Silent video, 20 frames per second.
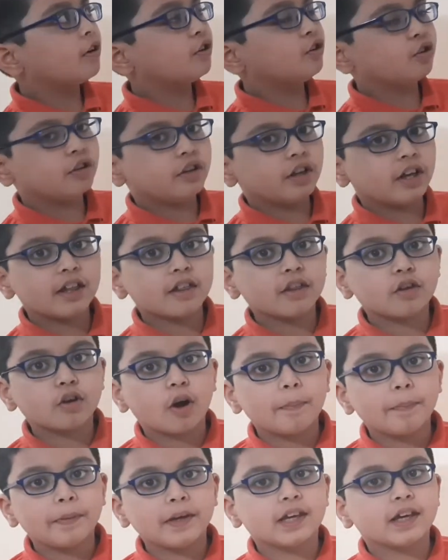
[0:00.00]
Today's
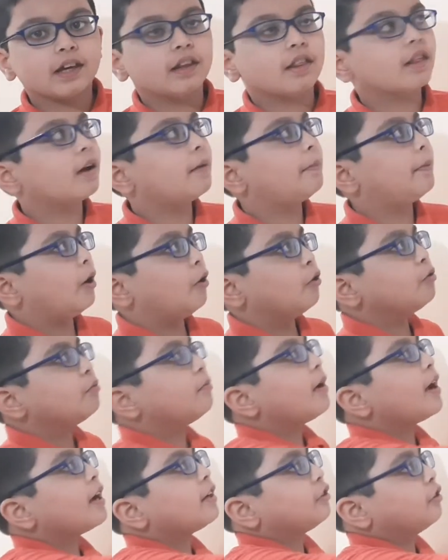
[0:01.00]
topic is about
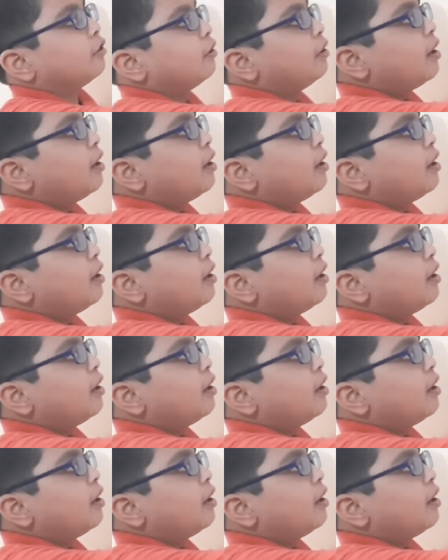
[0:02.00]
matter.